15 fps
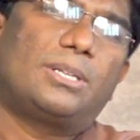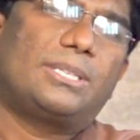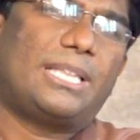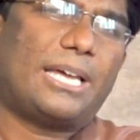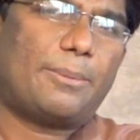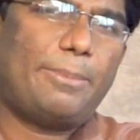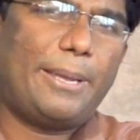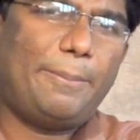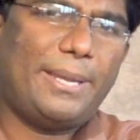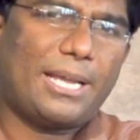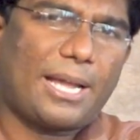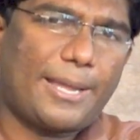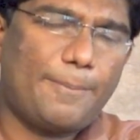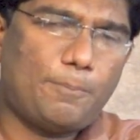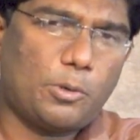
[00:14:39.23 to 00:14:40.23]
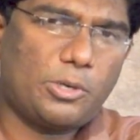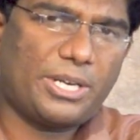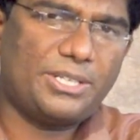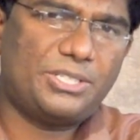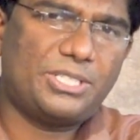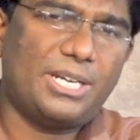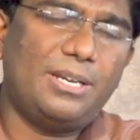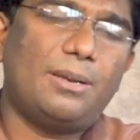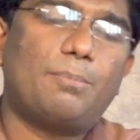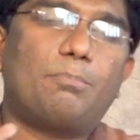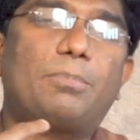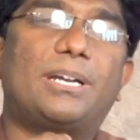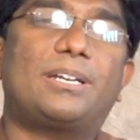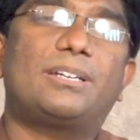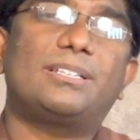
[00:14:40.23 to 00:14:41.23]
there may be hypotension,
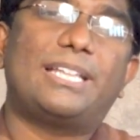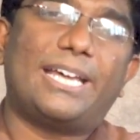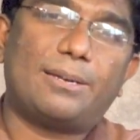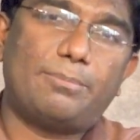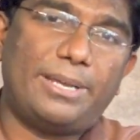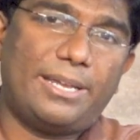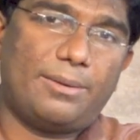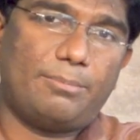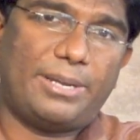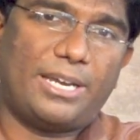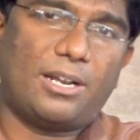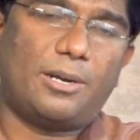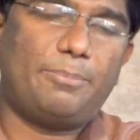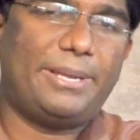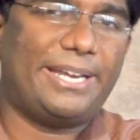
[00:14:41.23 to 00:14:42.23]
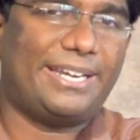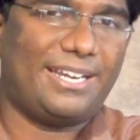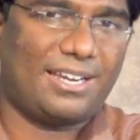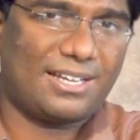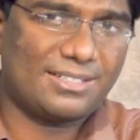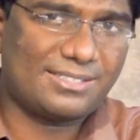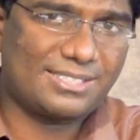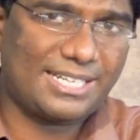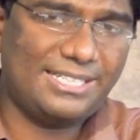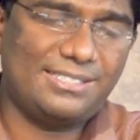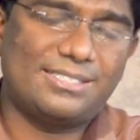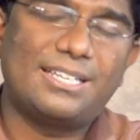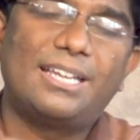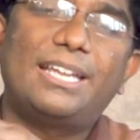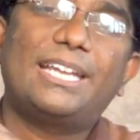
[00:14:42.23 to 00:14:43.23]
but there may not be any lung
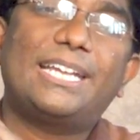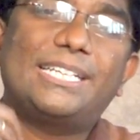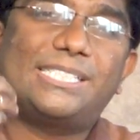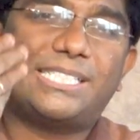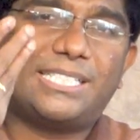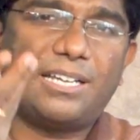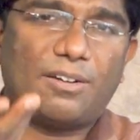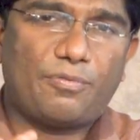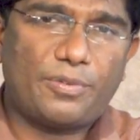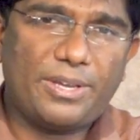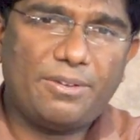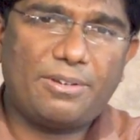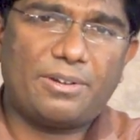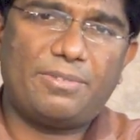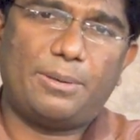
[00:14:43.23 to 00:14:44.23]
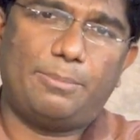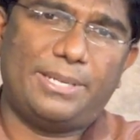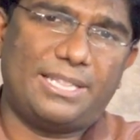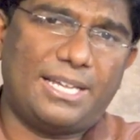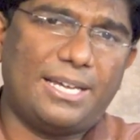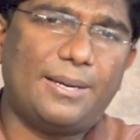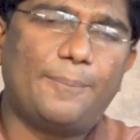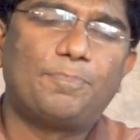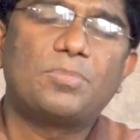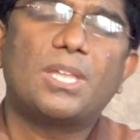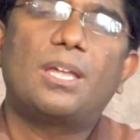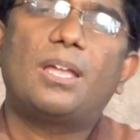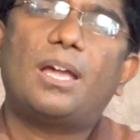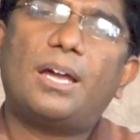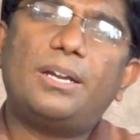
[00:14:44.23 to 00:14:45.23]
signs. History of fever will be there.
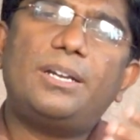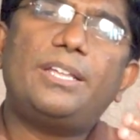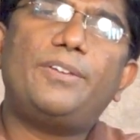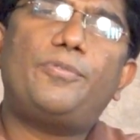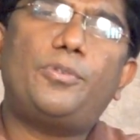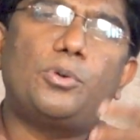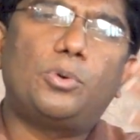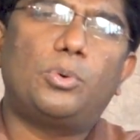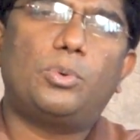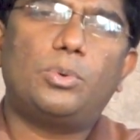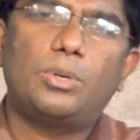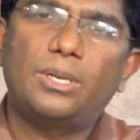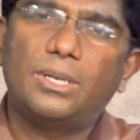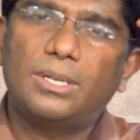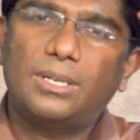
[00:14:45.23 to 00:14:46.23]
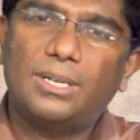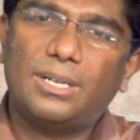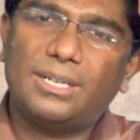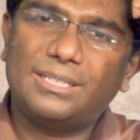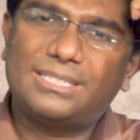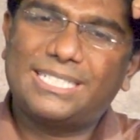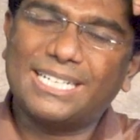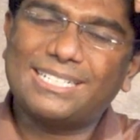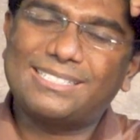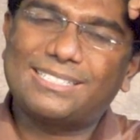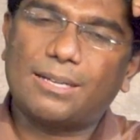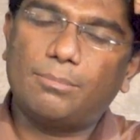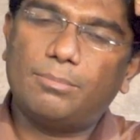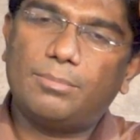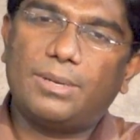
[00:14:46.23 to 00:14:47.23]
And if you check
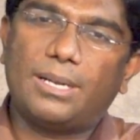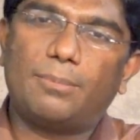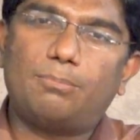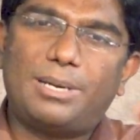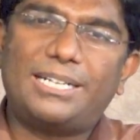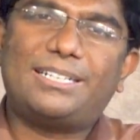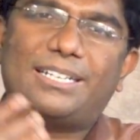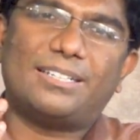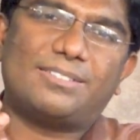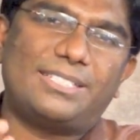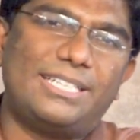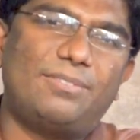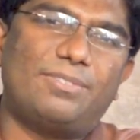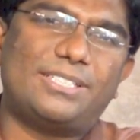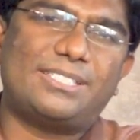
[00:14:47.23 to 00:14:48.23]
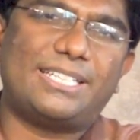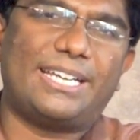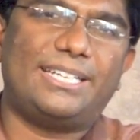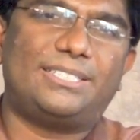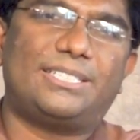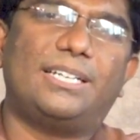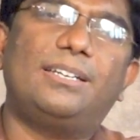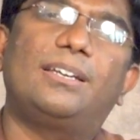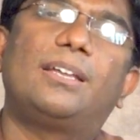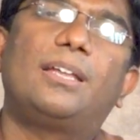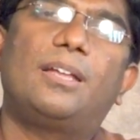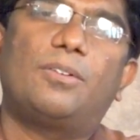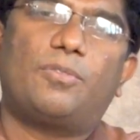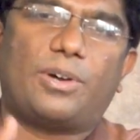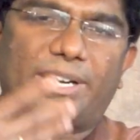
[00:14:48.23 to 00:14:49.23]
some blood test investigation,
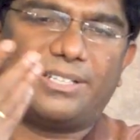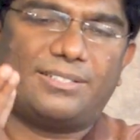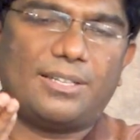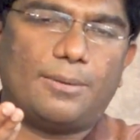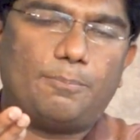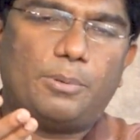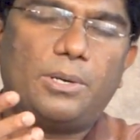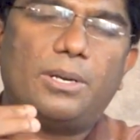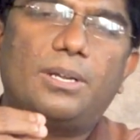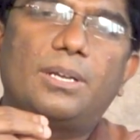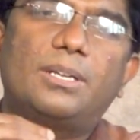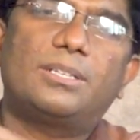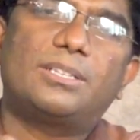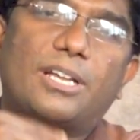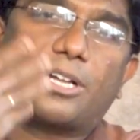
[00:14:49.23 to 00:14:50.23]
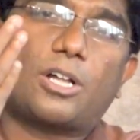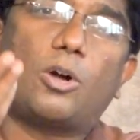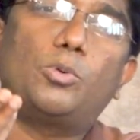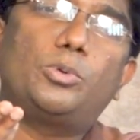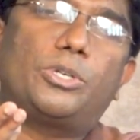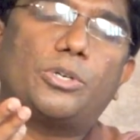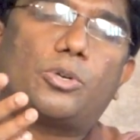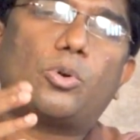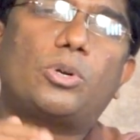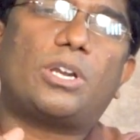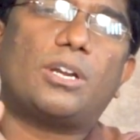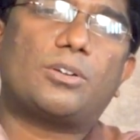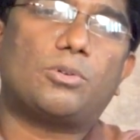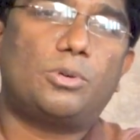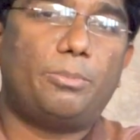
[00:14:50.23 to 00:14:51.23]
for example, the count,
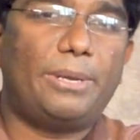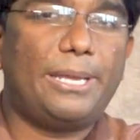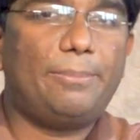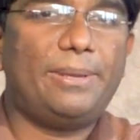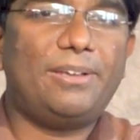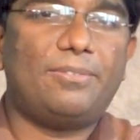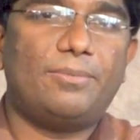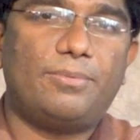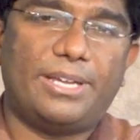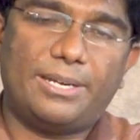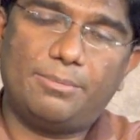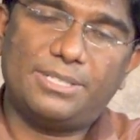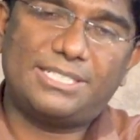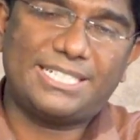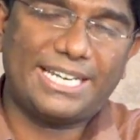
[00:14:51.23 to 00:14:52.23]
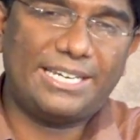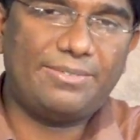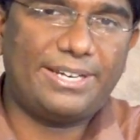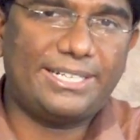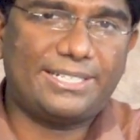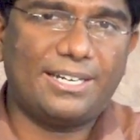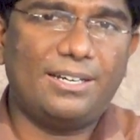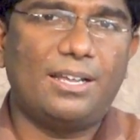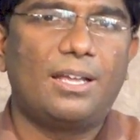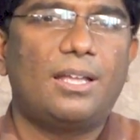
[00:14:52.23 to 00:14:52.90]
total count may be very much elevated,